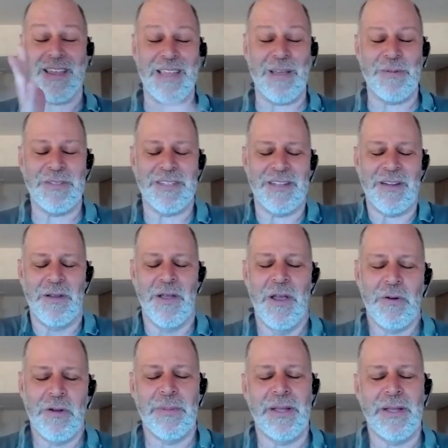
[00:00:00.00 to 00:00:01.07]
that was going
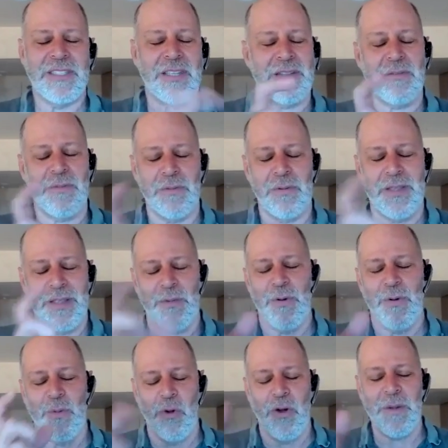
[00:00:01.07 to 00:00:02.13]
to,
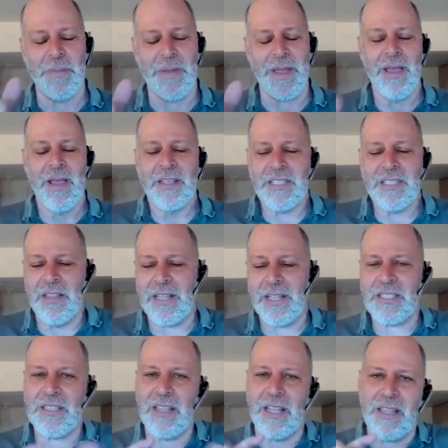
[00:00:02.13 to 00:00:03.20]
reward me. So
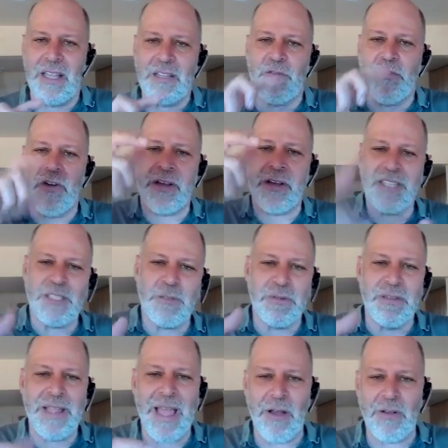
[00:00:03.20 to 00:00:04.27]
let's focus this
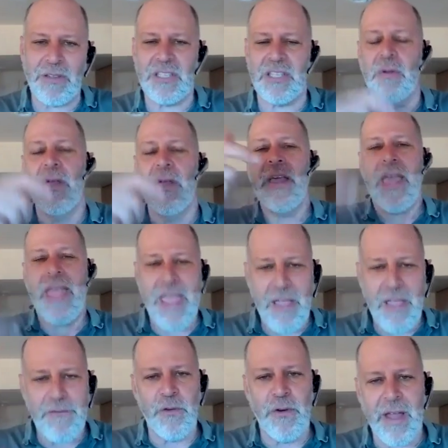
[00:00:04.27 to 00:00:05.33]
now to
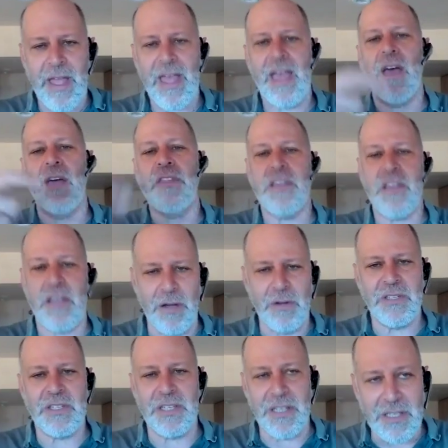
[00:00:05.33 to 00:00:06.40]
if we're health
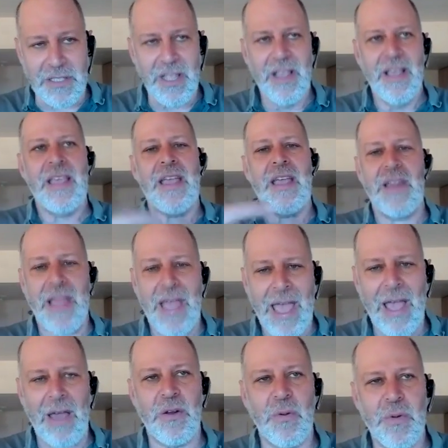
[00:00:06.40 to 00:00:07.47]
coaches and
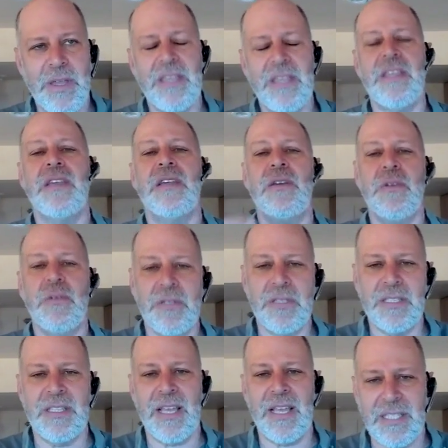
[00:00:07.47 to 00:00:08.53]
how do we
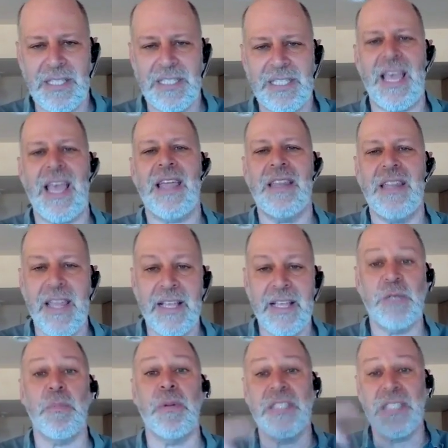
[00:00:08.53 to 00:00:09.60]
use this technique
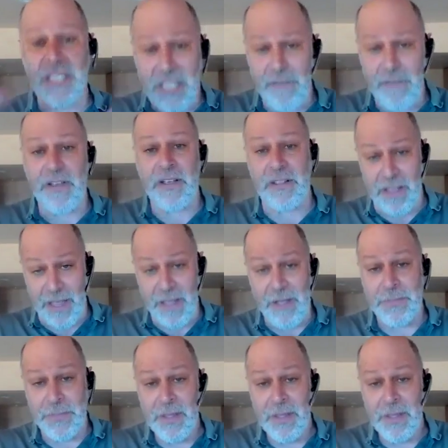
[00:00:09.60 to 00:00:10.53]
specifically,